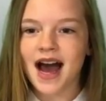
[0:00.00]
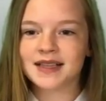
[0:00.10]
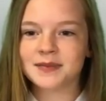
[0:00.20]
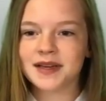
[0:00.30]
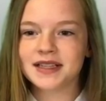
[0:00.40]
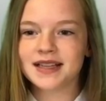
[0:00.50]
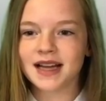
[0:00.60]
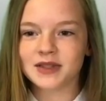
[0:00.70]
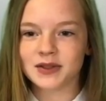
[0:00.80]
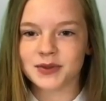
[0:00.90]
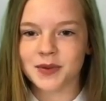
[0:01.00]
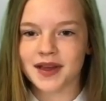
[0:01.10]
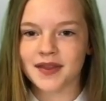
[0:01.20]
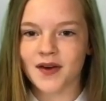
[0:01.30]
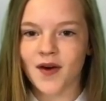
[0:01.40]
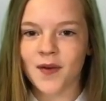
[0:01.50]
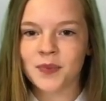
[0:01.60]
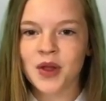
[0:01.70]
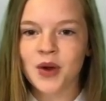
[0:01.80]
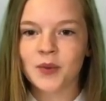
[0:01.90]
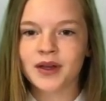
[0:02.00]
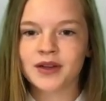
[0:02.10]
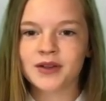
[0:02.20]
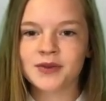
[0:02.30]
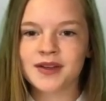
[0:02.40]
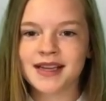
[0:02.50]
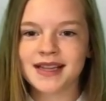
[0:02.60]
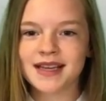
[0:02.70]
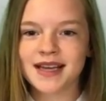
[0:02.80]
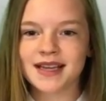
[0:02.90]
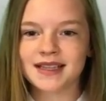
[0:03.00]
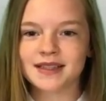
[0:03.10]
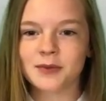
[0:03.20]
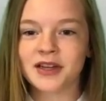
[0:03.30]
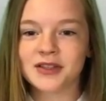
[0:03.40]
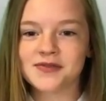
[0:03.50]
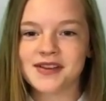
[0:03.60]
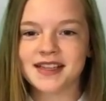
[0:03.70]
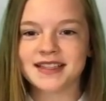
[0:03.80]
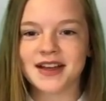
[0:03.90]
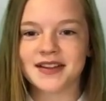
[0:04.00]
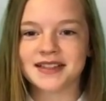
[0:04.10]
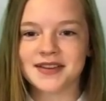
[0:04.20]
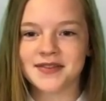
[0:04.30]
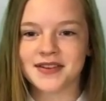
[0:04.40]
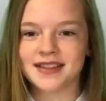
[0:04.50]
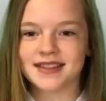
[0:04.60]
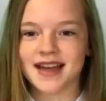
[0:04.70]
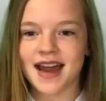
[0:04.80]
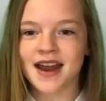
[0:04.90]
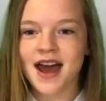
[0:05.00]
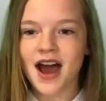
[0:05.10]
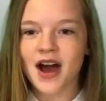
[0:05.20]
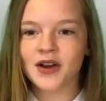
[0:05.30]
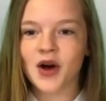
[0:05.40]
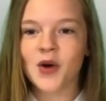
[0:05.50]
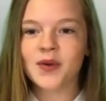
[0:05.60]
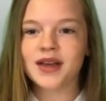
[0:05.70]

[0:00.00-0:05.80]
As big as adults, we thought. We couldn't really tell the difference then, and all